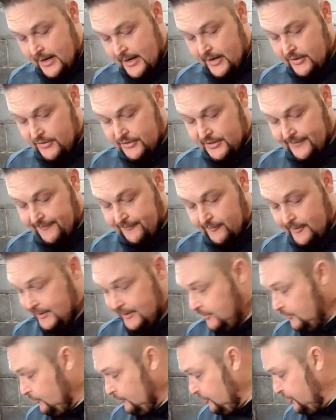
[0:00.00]

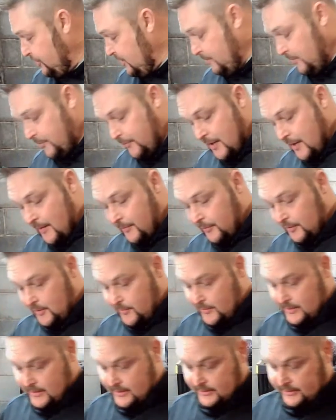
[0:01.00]
differentials are shimmed properly,
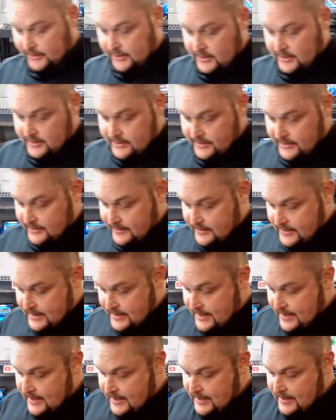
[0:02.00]
because
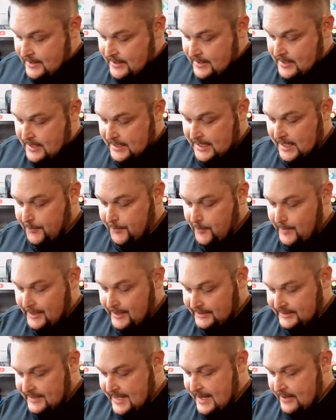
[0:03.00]
a couple
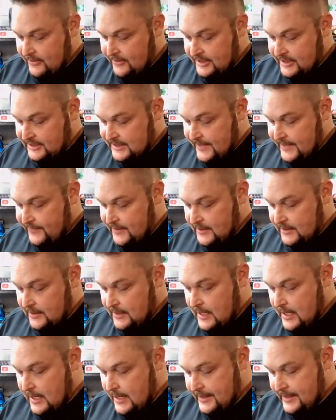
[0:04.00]
minutes now can save you a
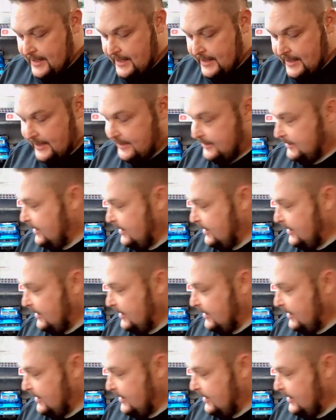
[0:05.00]
lot of headaches